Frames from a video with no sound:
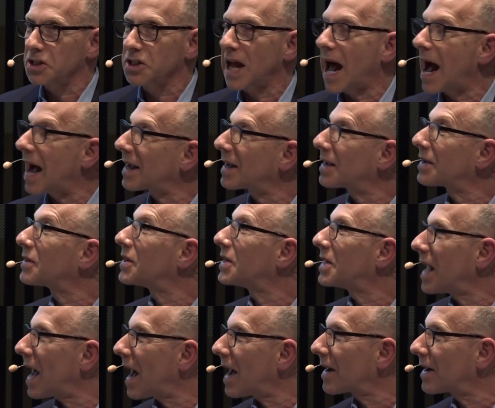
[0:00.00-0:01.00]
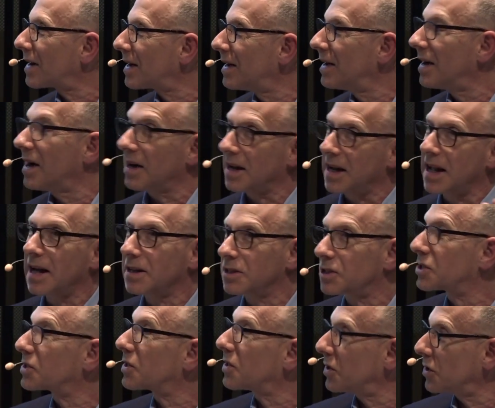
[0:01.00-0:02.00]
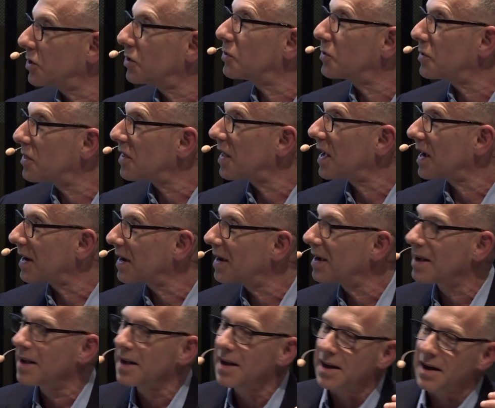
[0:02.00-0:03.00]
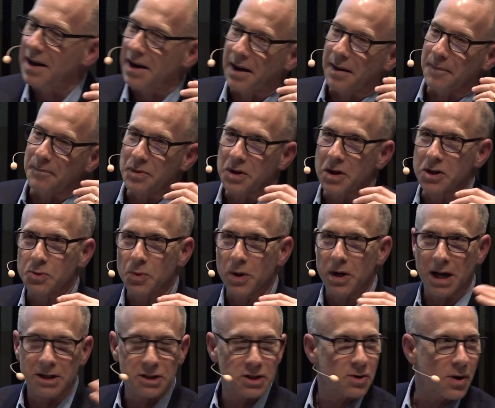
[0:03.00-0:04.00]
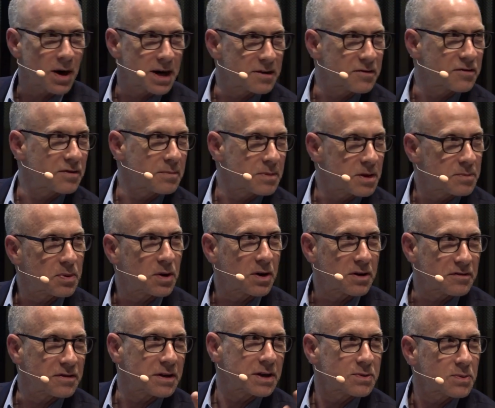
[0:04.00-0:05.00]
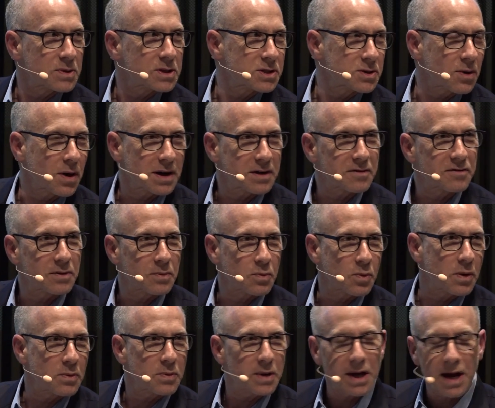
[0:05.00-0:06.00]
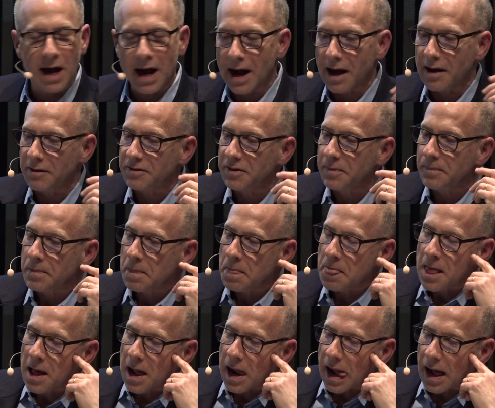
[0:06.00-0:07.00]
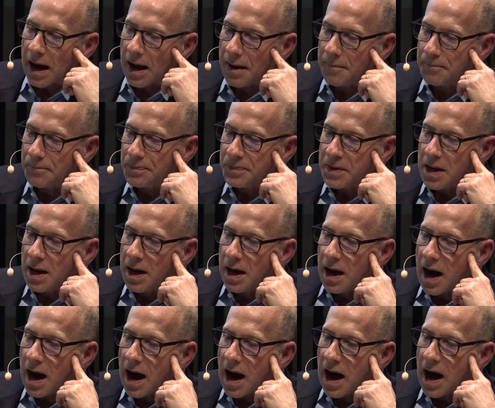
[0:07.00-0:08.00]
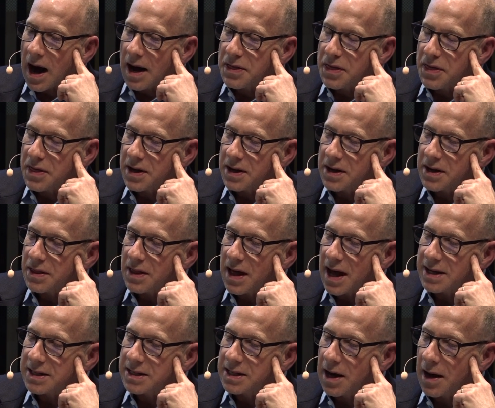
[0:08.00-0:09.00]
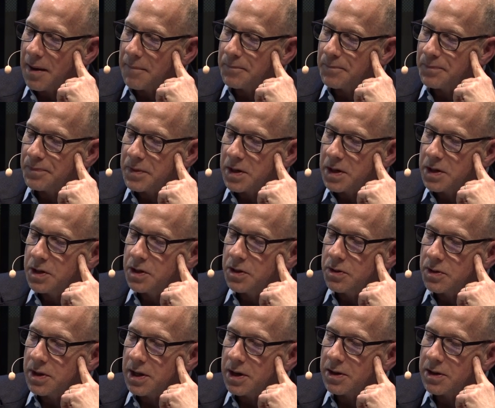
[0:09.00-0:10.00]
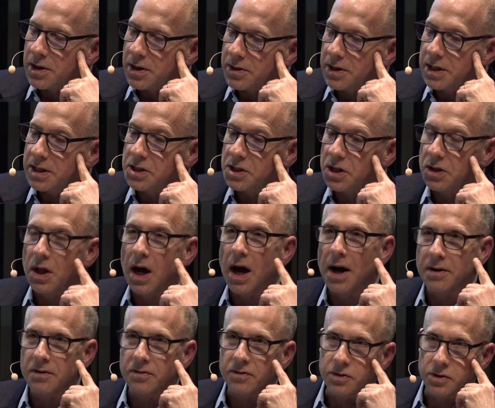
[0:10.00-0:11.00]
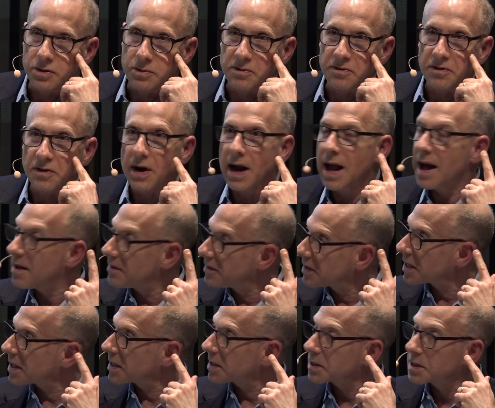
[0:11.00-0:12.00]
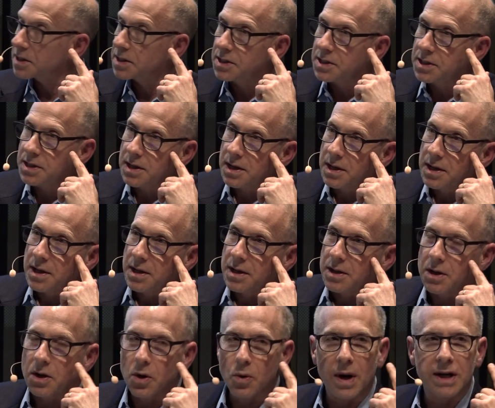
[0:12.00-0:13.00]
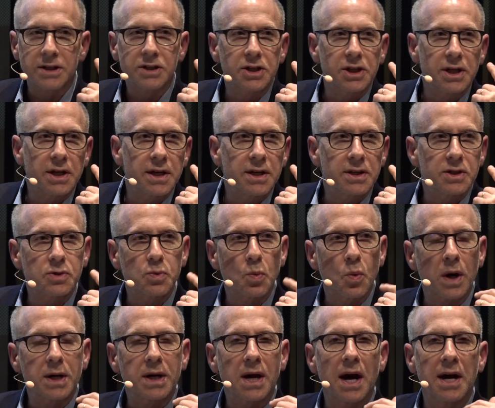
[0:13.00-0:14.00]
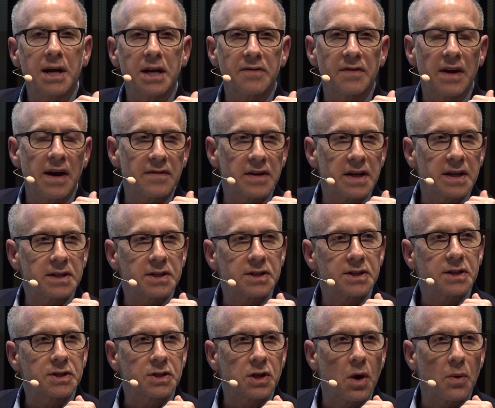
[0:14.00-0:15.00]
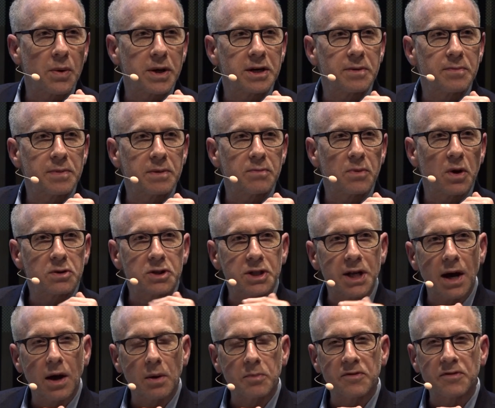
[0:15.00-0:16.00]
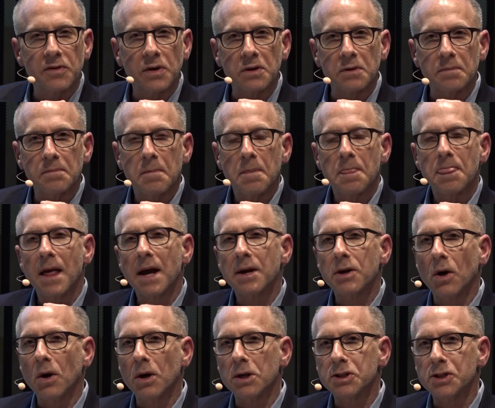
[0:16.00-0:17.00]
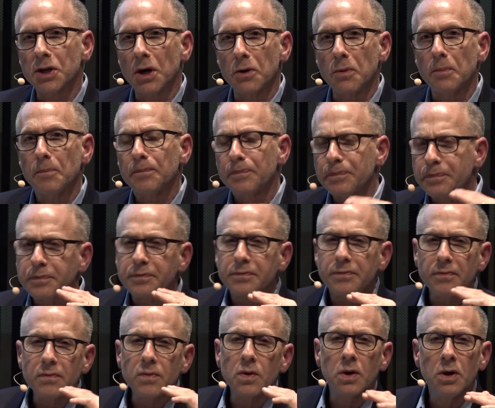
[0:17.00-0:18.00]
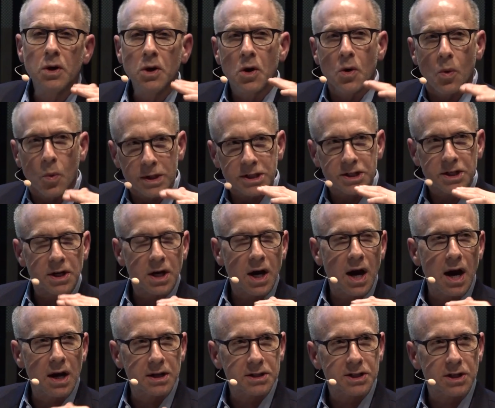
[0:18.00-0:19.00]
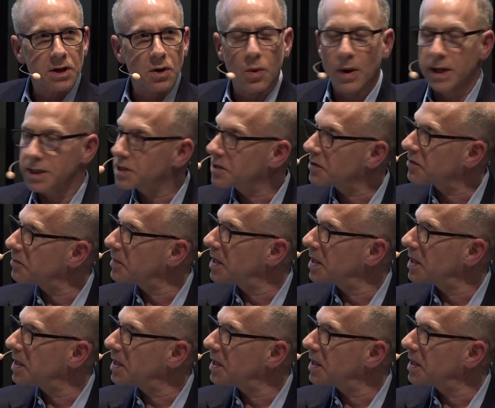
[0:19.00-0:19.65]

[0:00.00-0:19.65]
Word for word: stacking the deck against the new thing. Because um, we're not starting from the perfect, we're starting from what we have. Um, I think that um, you, there, there is a lot of room for evidence. The question is what kind of evidence is going to be most helpful? And also, what's the consequence of